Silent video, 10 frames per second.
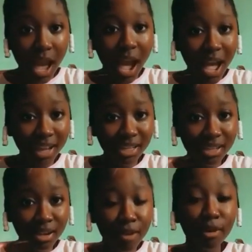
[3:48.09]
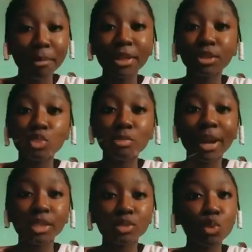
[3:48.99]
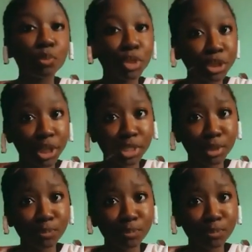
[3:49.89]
and for me to do my school projects.